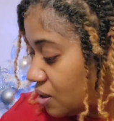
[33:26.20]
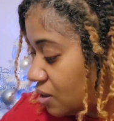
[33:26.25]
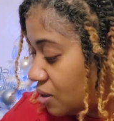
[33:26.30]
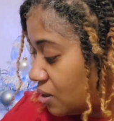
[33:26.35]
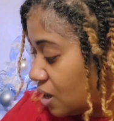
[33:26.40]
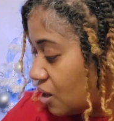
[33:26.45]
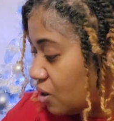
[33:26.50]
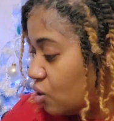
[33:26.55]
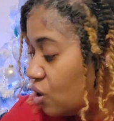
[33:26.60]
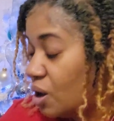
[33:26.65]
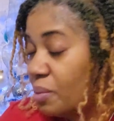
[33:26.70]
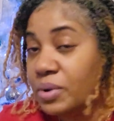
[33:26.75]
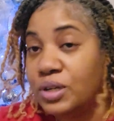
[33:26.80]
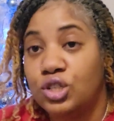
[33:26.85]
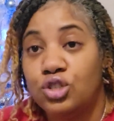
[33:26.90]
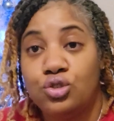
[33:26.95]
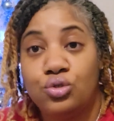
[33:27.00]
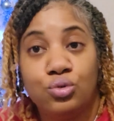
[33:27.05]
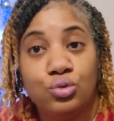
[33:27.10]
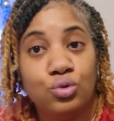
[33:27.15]
y'all know I'm a
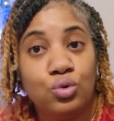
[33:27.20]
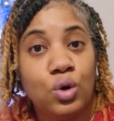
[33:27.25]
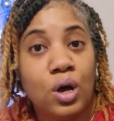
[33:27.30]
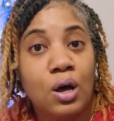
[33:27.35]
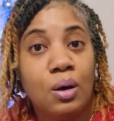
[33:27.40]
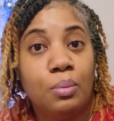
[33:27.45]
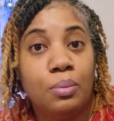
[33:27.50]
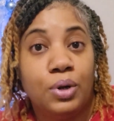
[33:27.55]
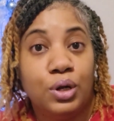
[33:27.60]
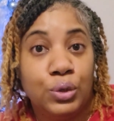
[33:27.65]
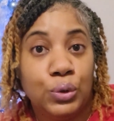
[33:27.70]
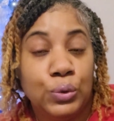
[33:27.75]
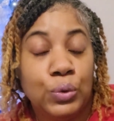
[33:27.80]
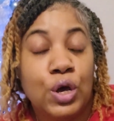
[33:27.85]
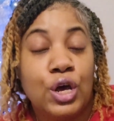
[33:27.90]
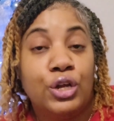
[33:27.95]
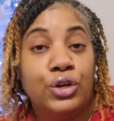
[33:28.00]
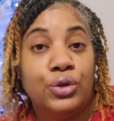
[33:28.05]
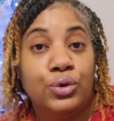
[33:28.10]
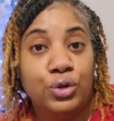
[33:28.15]
true blue
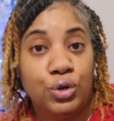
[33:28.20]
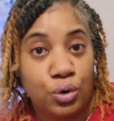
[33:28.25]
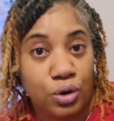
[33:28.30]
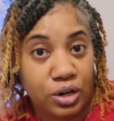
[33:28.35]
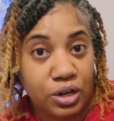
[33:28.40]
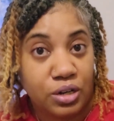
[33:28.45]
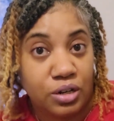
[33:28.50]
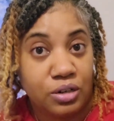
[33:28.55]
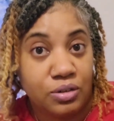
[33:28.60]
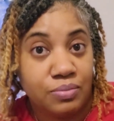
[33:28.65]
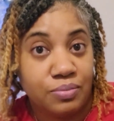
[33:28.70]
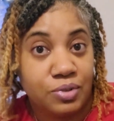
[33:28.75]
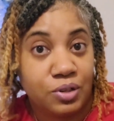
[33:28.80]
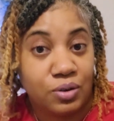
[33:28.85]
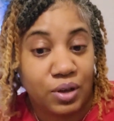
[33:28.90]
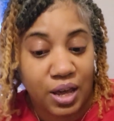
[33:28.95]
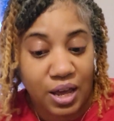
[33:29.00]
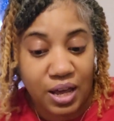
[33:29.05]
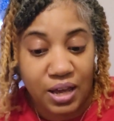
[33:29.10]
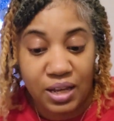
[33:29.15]
New Yorker,
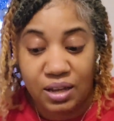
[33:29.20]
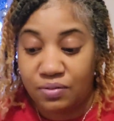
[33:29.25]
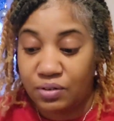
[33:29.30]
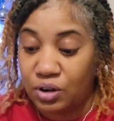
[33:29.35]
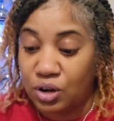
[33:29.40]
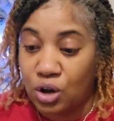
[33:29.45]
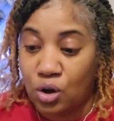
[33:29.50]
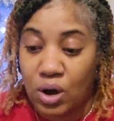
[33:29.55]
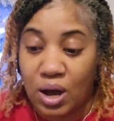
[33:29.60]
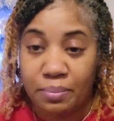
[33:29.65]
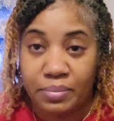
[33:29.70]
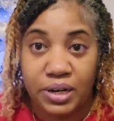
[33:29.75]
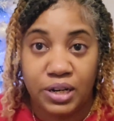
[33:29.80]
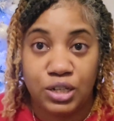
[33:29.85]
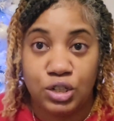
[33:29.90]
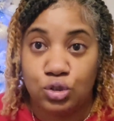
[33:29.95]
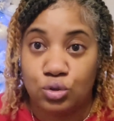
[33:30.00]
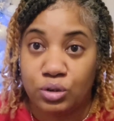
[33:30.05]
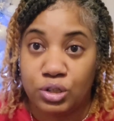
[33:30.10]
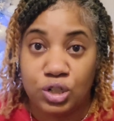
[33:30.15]
okay? Even though I'm in the
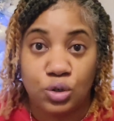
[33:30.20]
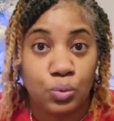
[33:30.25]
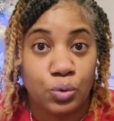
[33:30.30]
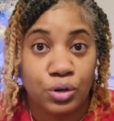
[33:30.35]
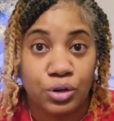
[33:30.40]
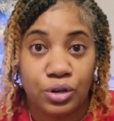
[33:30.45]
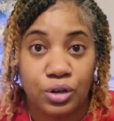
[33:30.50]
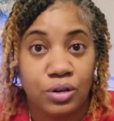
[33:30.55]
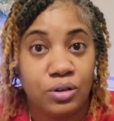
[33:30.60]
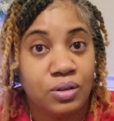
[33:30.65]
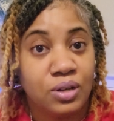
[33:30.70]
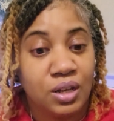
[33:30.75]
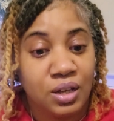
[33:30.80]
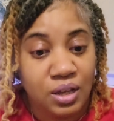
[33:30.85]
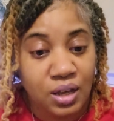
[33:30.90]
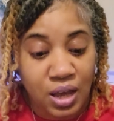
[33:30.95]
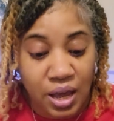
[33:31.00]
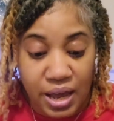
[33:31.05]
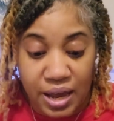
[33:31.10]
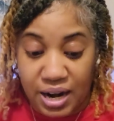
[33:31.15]
Georgia world
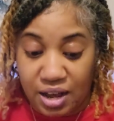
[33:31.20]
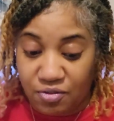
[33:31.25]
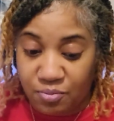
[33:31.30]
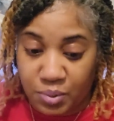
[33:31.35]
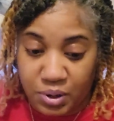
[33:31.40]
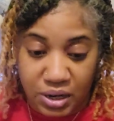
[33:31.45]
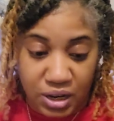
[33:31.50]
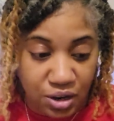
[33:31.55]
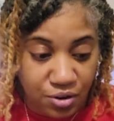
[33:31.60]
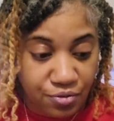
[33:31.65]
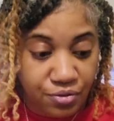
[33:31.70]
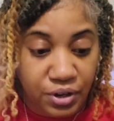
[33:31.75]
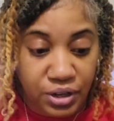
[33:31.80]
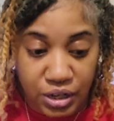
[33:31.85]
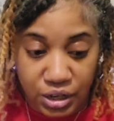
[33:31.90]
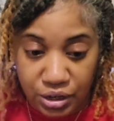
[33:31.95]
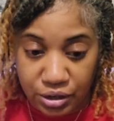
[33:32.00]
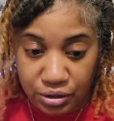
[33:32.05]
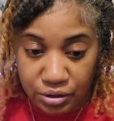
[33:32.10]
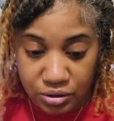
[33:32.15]
and I've been here for
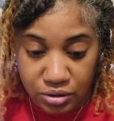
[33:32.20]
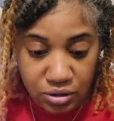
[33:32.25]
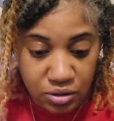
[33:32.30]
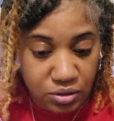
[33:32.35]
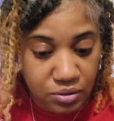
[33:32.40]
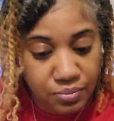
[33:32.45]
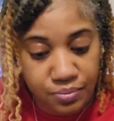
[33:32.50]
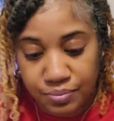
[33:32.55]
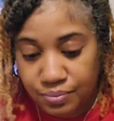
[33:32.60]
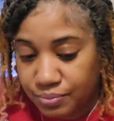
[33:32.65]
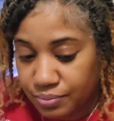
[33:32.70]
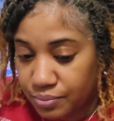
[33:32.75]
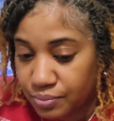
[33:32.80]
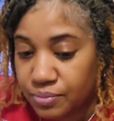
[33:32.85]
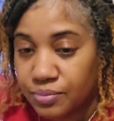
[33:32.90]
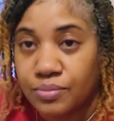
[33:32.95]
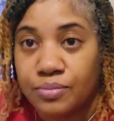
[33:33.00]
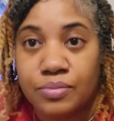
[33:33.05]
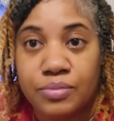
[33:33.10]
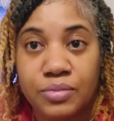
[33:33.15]
years,
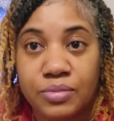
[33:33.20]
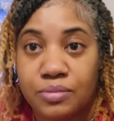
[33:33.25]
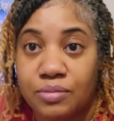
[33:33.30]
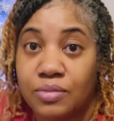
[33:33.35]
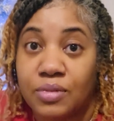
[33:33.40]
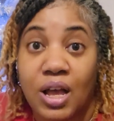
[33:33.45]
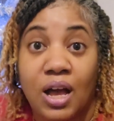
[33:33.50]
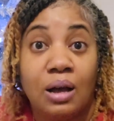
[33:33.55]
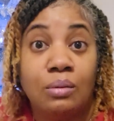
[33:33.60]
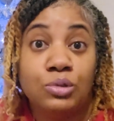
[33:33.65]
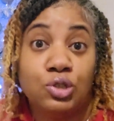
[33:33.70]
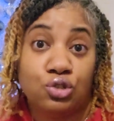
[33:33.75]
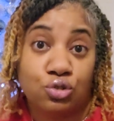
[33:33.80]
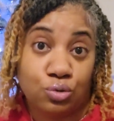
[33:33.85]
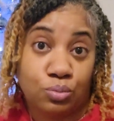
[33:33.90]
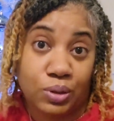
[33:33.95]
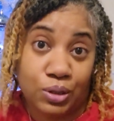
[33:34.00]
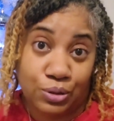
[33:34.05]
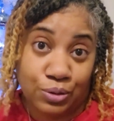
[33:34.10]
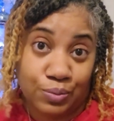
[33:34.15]
I'm true
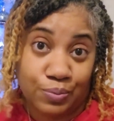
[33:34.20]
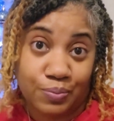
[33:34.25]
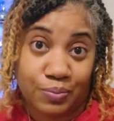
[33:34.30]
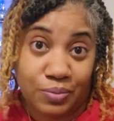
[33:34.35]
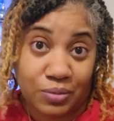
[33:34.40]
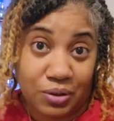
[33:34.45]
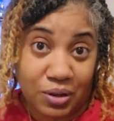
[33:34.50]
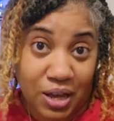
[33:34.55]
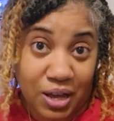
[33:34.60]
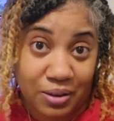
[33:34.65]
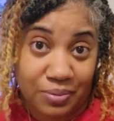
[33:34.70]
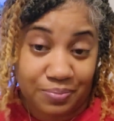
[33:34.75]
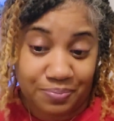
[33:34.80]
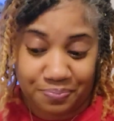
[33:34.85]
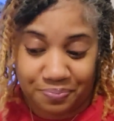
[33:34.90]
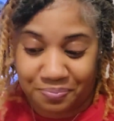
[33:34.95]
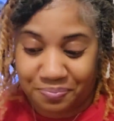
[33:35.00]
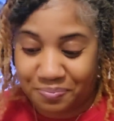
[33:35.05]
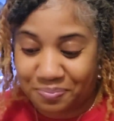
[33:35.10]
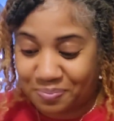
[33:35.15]
blue, okay?
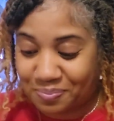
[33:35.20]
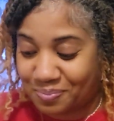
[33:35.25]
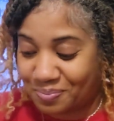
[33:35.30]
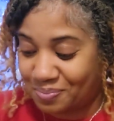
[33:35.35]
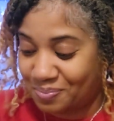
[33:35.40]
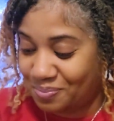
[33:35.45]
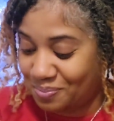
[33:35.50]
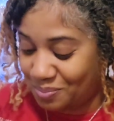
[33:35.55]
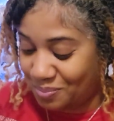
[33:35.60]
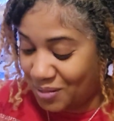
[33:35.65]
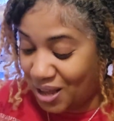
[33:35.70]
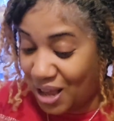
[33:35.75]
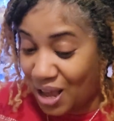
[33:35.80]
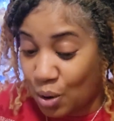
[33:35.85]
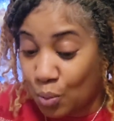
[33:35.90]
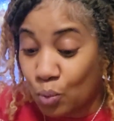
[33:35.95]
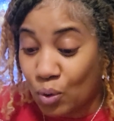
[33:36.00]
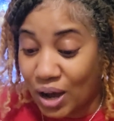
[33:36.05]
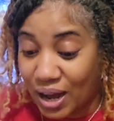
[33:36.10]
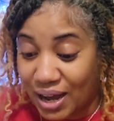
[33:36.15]

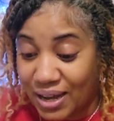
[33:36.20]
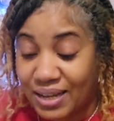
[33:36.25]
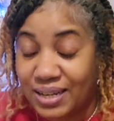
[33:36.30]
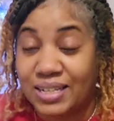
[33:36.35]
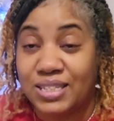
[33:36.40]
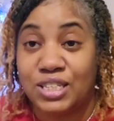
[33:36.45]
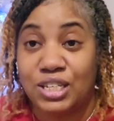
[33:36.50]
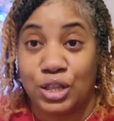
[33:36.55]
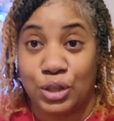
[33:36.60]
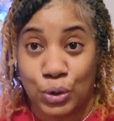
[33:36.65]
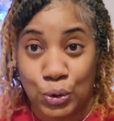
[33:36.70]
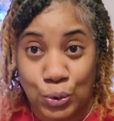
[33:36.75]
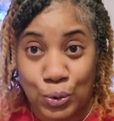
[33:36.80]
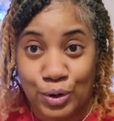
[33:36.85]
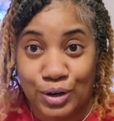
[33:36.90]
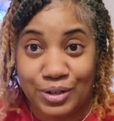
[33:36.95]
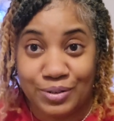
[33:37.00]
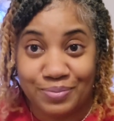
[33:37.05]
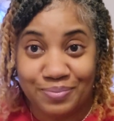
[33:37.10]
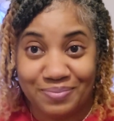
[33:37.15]
N Y to the core.